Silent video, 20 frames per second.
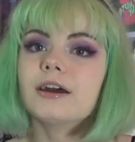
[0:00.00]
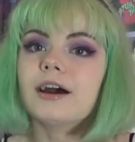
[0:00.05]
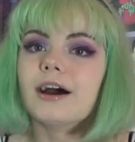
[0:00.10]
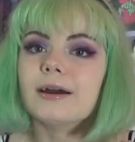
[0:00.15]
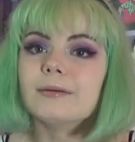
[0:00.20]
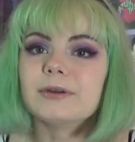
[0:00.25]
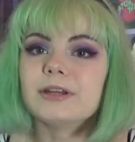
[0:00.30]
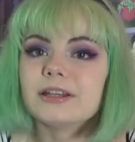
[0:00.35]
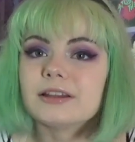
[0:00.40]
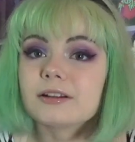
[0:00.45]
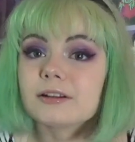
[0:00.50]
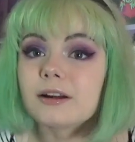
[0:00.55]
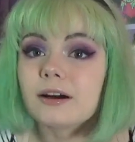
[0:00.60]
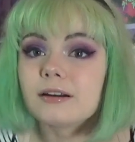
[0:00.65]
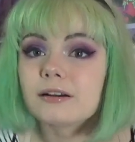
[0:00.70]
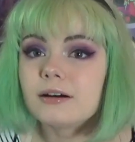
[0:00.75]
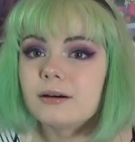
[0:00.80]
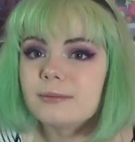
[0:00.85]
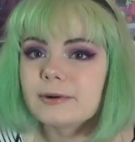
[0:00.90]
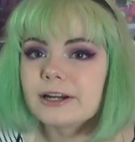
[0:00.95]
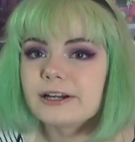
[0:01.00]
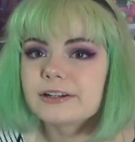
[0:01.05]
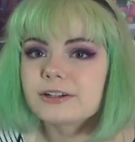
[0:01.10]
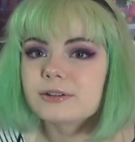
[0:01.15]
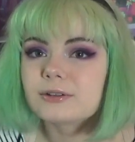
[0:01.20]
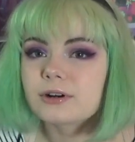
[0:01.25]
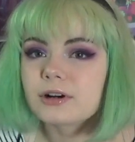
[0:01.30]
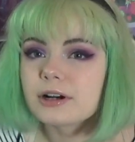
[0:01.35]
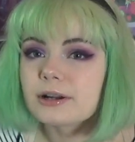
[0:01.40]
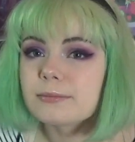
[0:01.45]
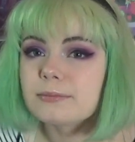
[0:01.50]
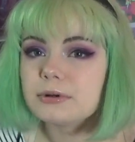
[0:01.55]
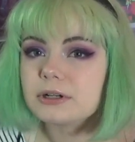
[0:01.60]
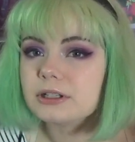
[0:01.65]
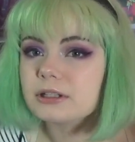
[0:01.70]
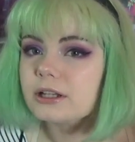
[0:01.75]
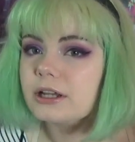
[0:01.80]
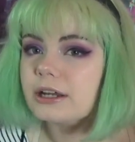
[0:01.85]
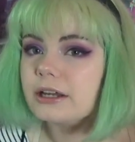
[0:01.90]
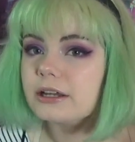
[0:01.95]
I mean, they're not all mandatory,
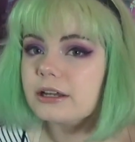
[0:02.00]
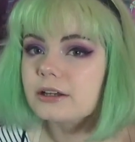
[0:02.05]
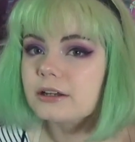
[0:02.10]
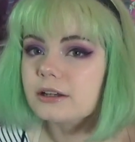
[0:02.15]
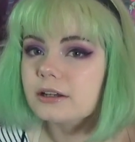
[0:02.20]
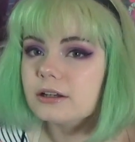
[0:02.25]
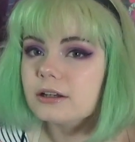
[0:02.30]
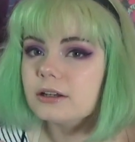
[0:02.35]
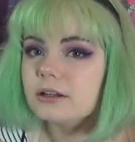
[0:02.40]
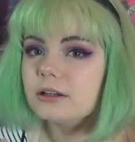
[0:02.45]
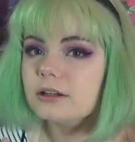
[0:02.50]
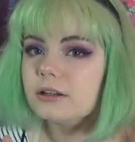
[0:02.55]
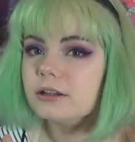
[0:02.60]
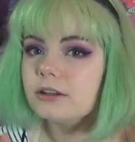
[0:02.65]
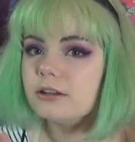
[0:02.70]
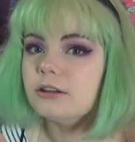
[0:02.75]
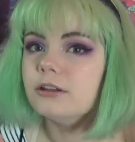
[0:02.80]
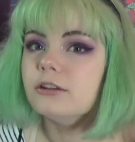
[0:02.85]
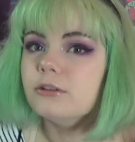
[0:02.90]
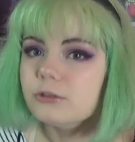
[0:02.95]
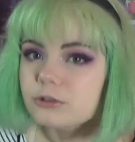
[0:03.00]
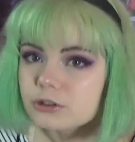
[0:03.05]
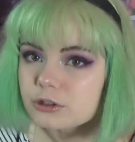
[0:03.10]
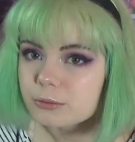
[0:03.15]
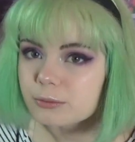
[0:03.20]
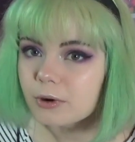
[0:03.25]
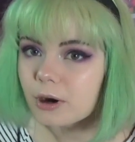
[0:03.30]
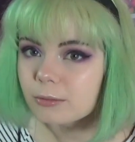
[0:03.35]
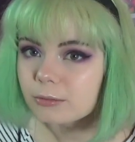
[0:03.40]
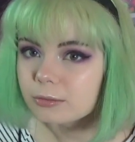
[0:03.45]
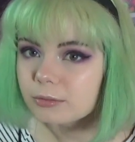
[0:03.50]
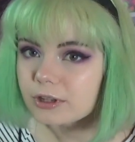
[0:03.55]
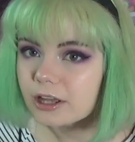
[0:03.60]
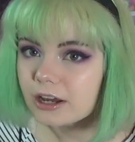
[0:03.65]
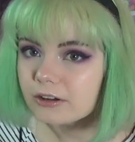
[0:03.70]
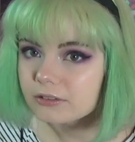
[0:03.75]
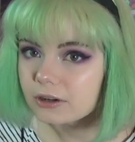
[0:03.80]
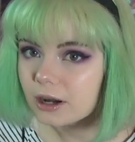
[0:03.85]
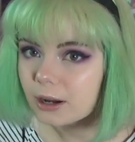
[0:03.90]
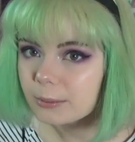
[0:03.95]
but like, you should probably
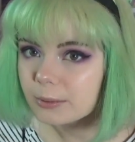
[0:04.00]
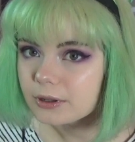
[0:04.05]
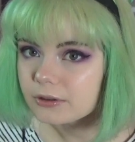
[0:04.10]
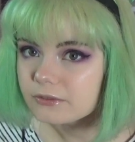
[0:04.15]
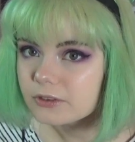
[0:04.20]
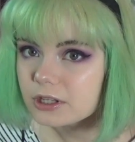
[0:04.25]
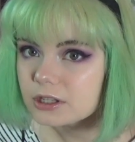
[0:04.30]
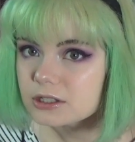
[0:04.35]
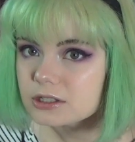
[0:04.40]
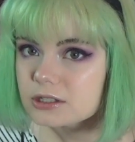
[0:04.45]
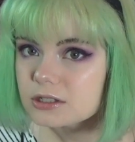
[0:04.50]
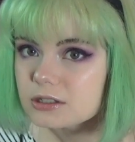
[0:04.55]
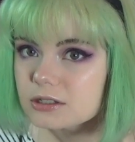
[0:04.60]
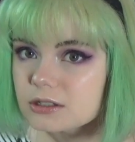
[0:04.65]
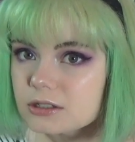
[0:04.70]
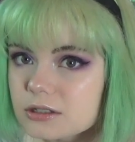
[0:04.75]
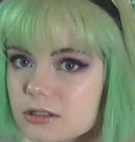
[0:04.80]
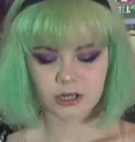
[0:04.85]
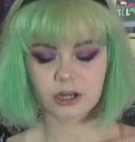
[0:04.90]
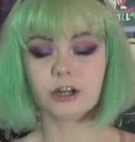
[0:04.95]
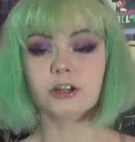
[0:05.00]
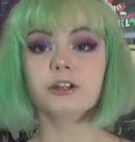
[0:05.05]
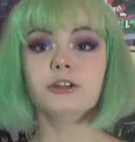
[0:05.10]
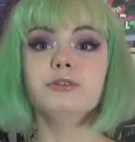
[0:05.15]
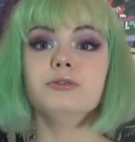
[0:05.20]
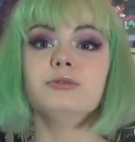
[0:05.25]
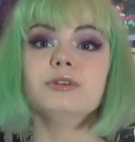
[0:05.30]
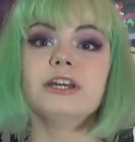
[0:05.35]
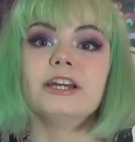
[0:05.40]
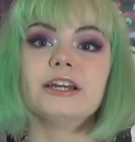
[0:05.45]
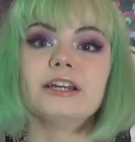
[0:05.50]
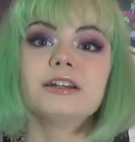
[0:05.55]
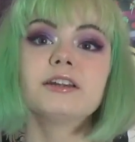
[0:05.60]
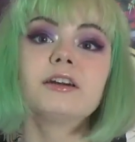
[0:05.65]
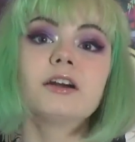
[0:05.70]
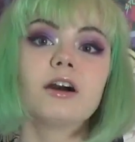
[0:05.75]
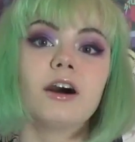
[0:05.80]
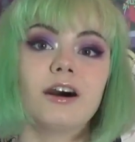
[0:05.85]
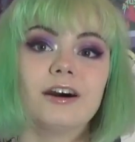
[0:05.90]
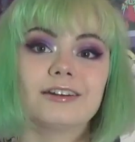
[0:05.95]
have a couple of these. You need
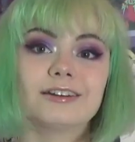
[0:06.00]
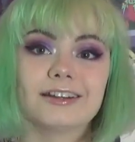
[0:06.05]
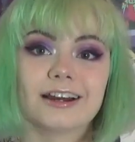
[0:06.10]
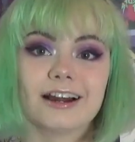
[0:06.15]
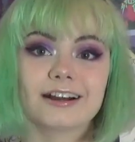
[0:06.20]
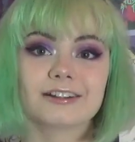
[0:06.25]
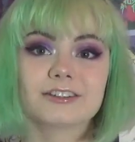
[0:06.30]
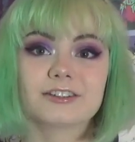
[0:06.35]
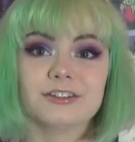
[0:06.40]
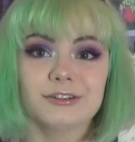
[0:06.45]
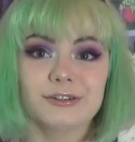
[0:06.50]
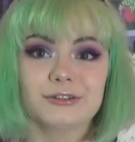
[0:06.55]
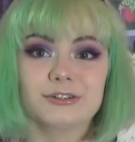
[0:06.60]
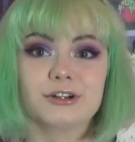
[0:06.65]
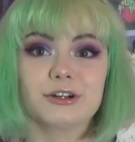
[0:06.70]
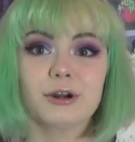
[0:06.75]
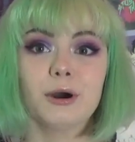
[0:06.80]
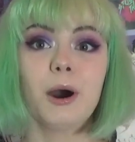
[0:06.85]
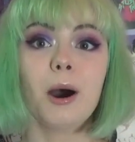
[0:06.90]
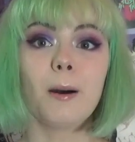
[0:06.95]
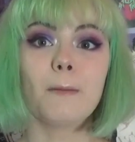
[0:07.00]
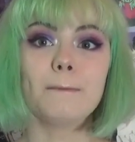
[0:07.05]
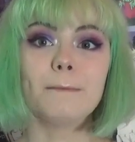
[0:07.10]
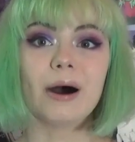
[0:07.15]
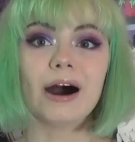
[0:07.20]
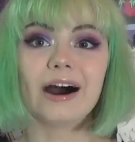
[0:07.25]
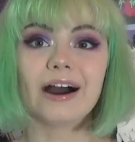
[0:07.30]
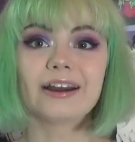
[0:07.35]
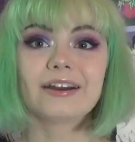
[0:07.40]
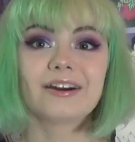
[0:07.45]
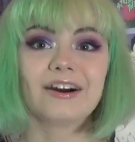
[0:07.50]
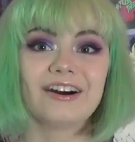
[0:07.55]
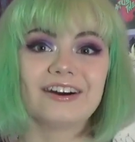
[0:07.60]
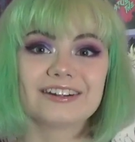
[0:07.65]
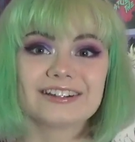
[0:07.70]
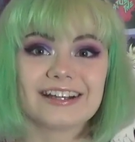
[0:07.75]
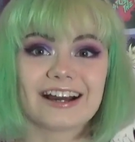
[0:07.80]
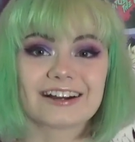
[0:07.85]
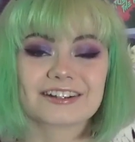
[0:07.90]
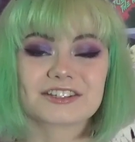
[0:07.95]
contact solution. Buy
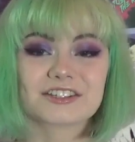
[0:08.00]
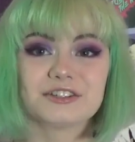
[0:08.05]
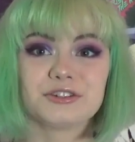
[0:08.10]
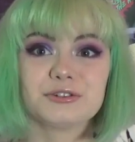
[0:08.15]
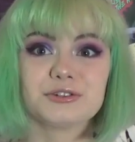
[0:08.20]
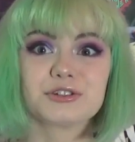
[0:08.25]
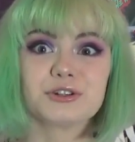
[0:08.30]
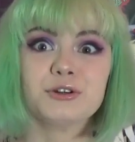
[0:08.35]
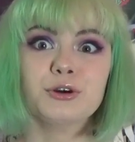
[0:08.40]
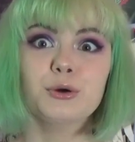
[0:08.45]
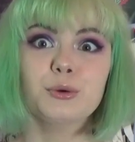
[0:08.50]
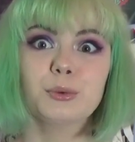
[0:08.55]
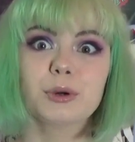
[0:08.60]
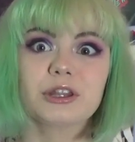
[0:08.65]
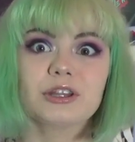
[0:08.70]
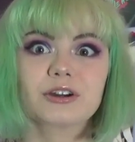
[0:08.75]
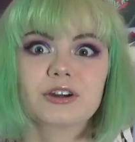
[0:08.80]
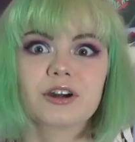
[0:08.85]
contact solution with your